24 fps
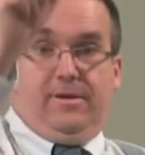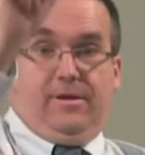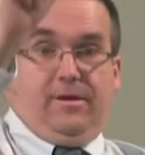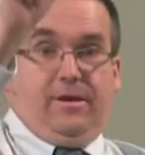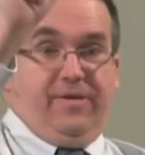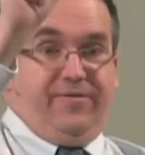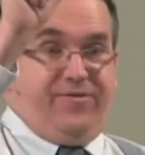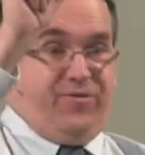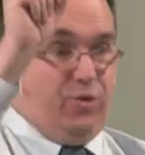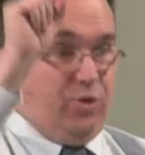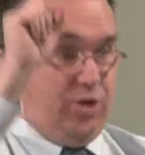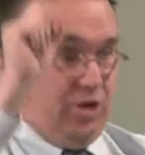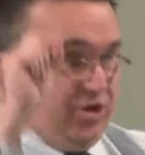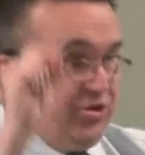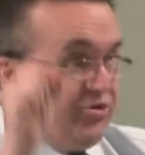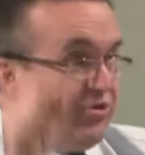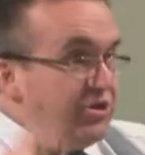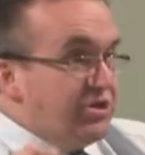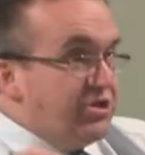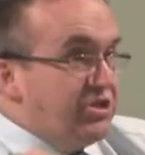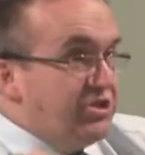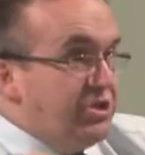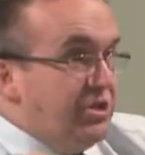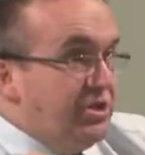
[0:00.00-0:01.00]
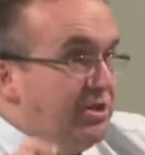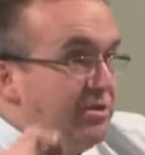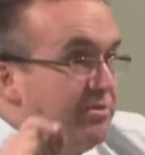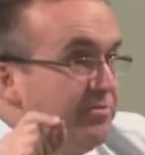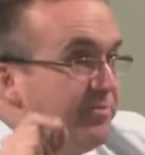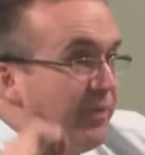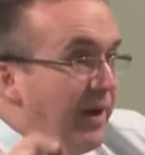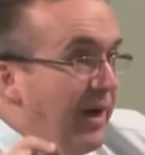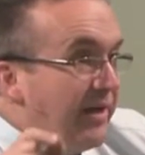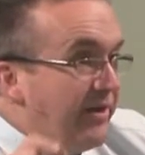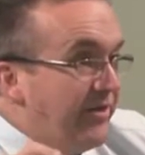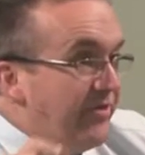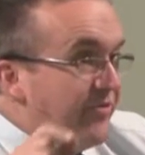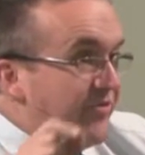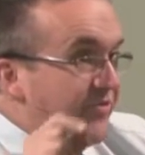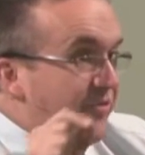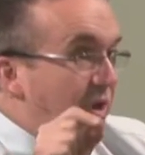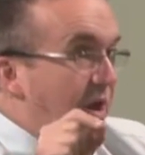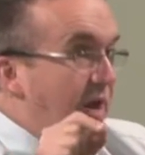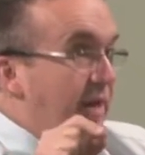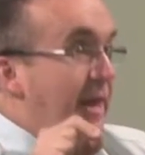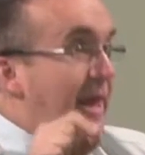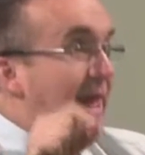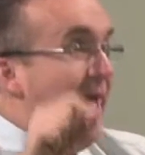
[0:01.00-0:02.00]
if you're a Christian in
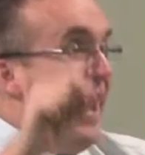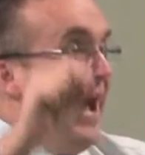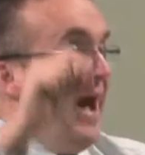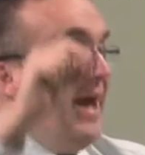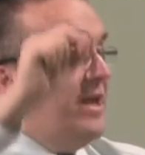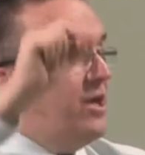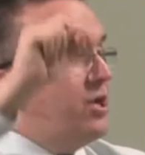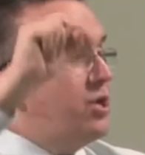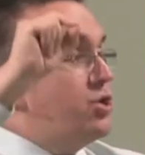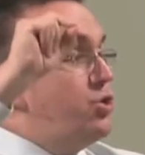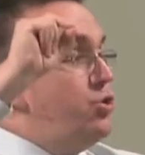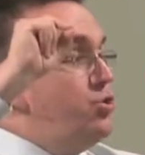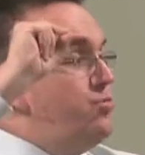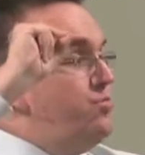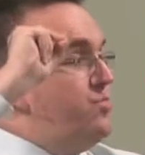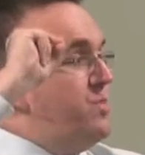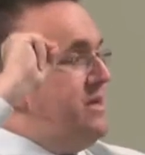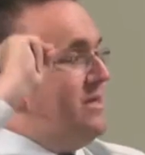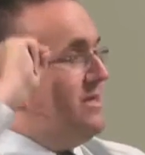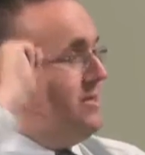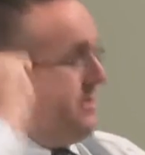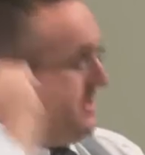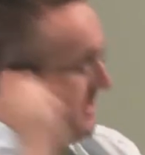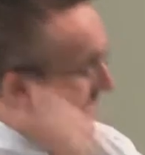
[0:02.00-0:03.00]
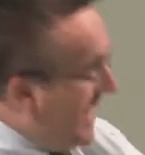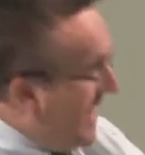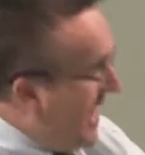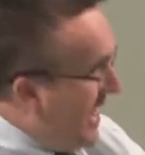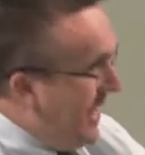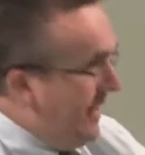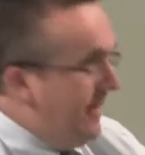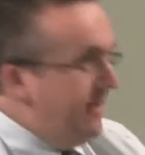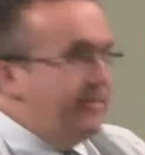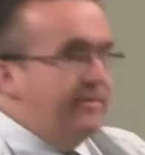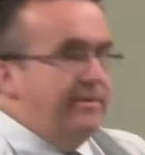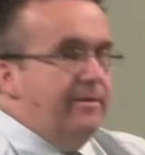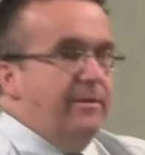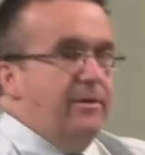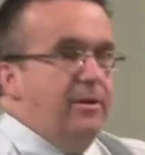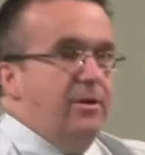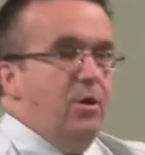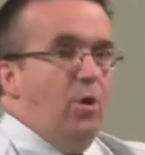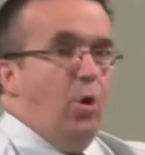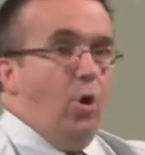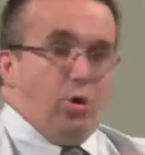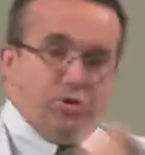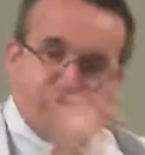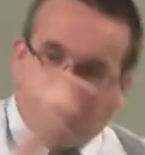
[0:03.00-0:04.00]
Pakistan, and it could be today
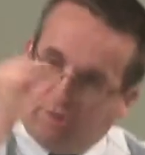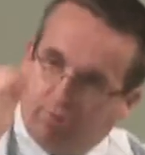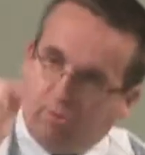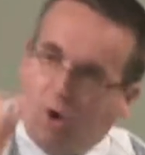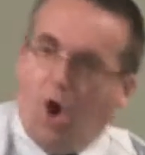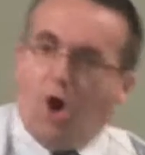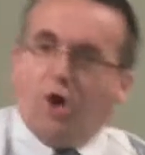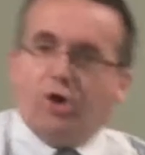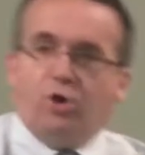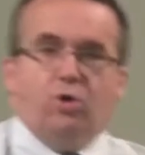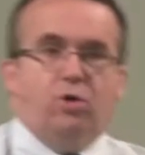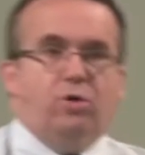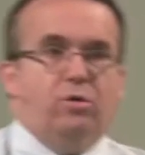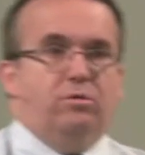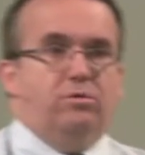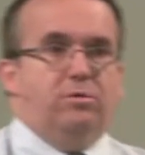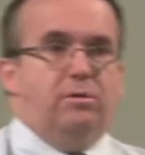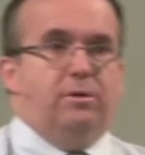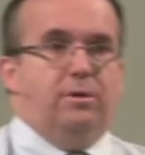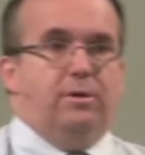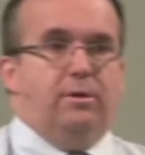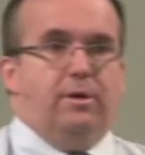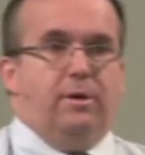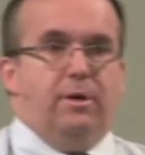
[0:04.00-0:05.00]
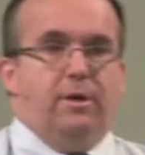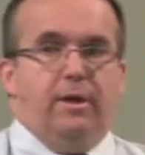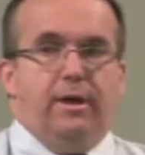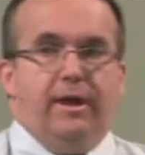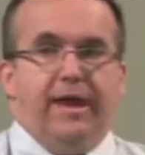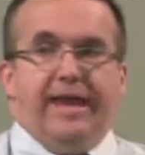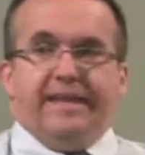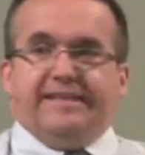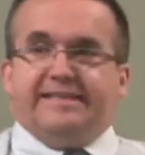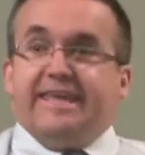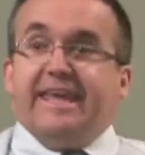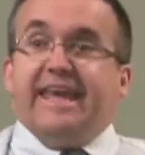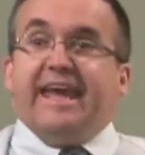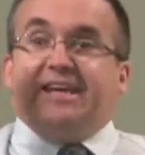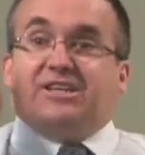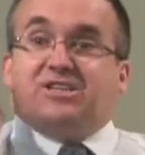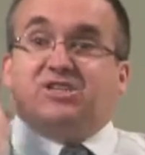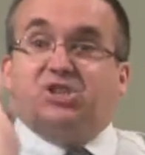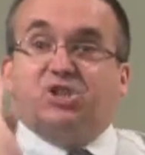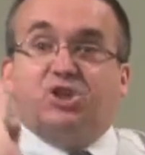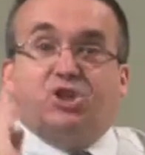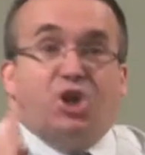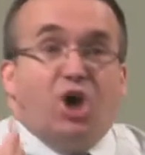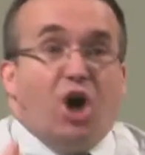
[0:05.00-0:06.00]
or tomorrow It
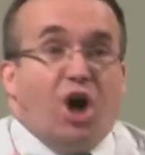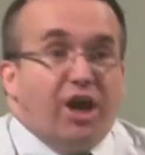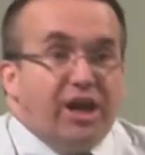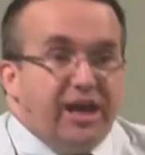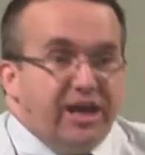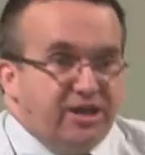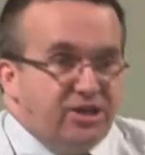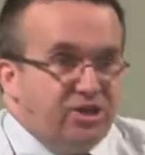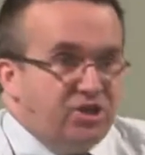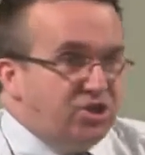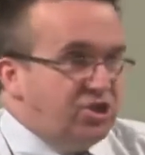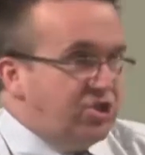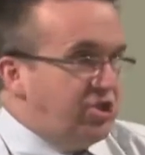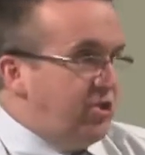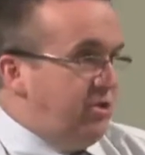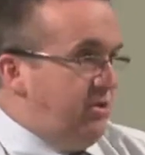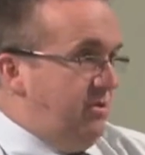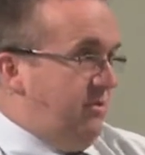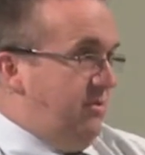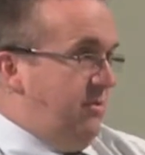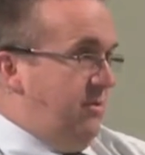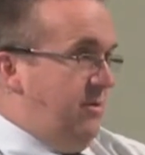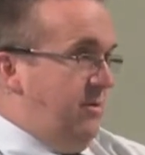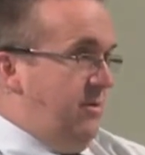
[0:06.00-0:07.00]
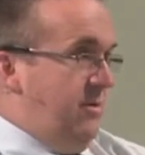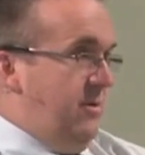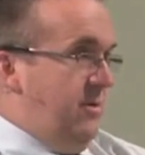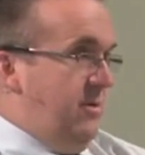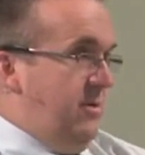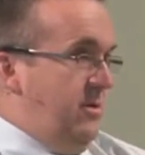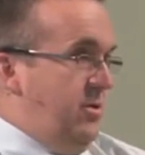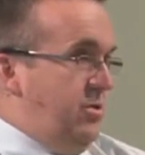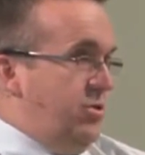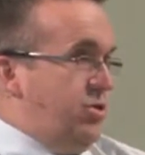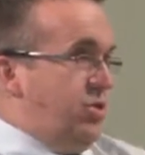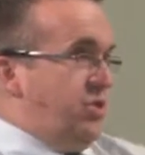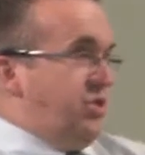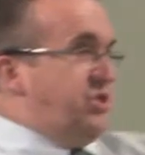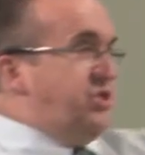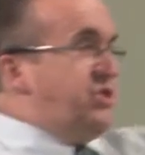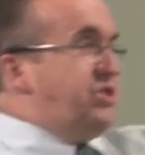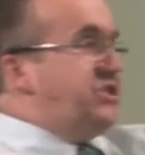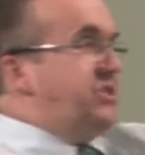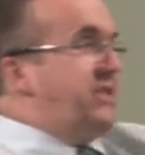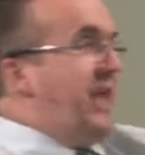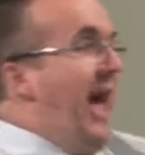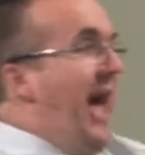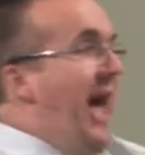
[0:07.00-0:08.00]
takes courage to
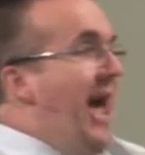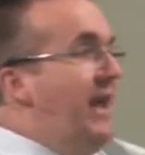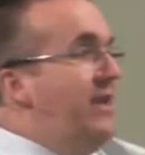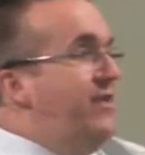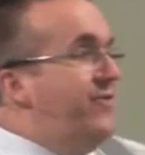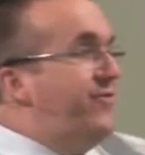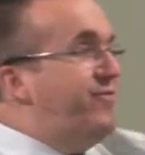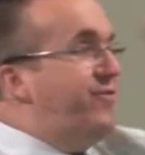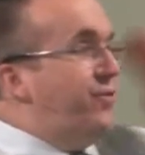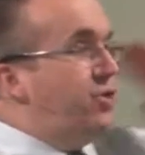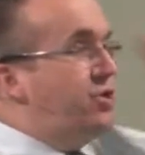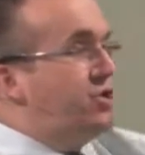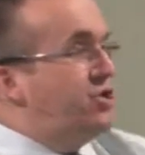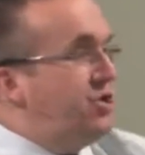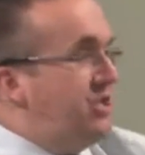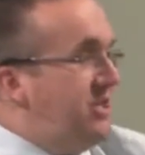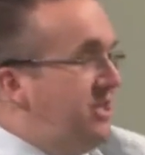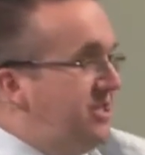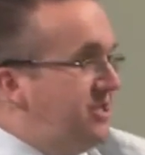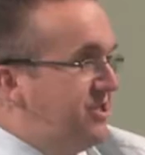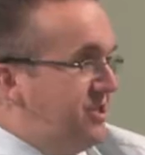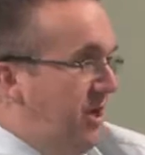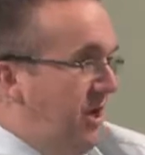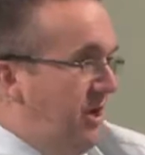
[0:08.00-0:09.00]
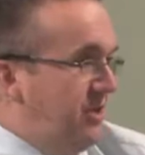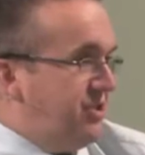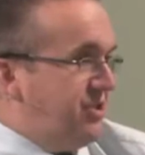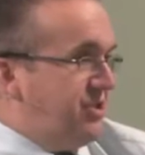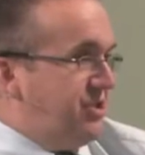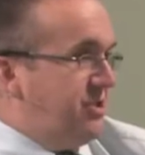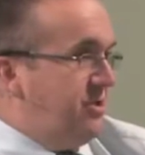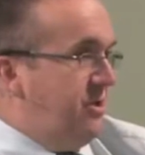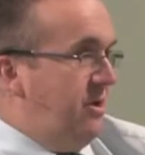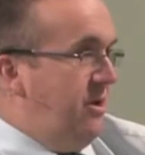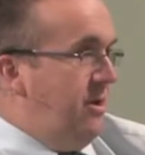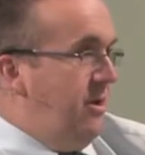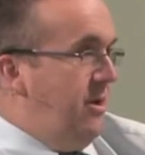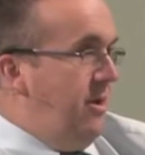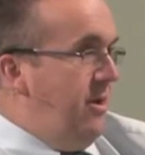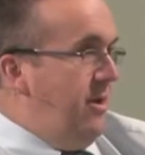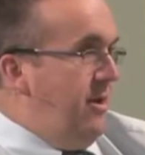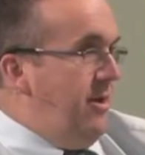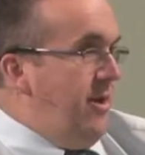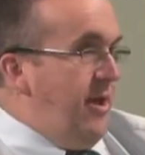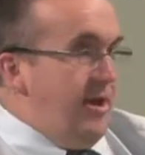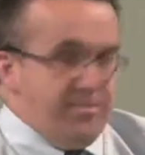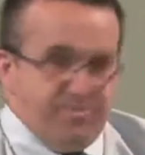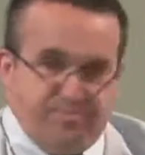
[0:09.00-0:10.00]
stand for Jesus
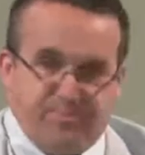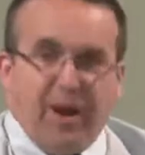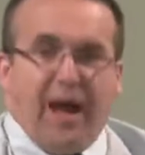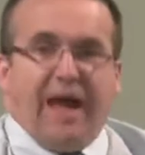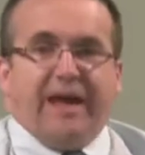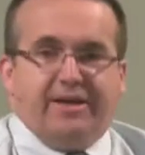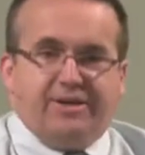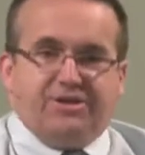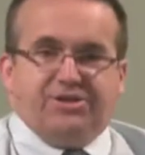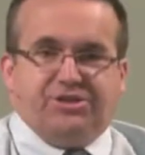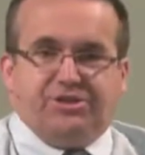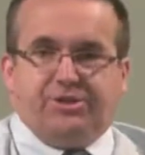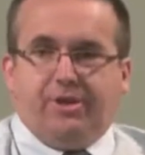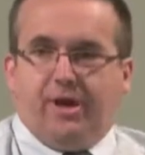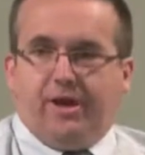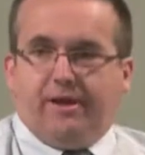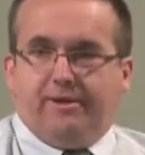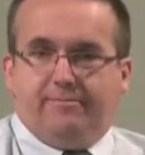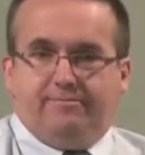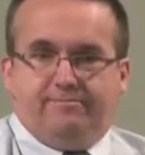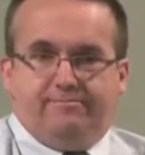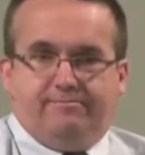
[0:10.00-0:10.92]
in Pakistan.